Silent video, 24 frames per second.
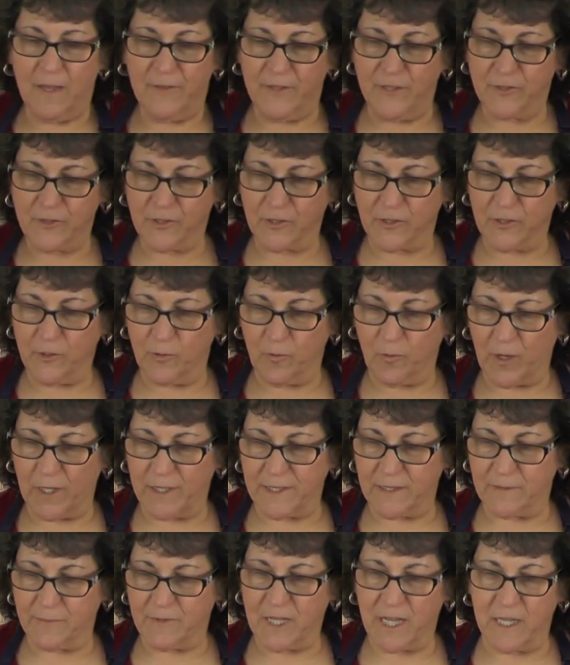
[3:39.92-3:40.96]
These are going to
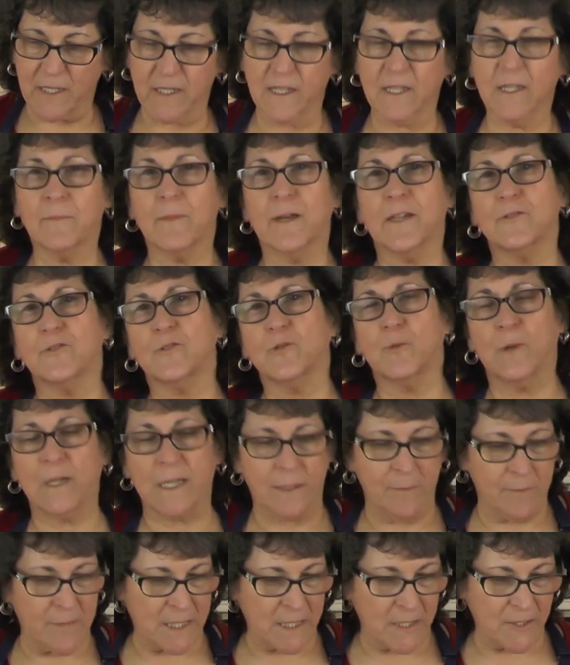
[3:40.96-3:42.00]
wind up taking about
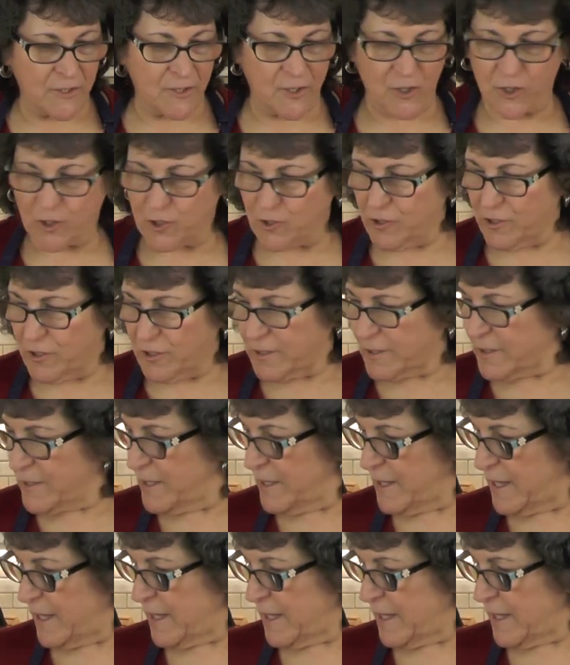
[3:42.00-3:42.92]
20 minutes to cook,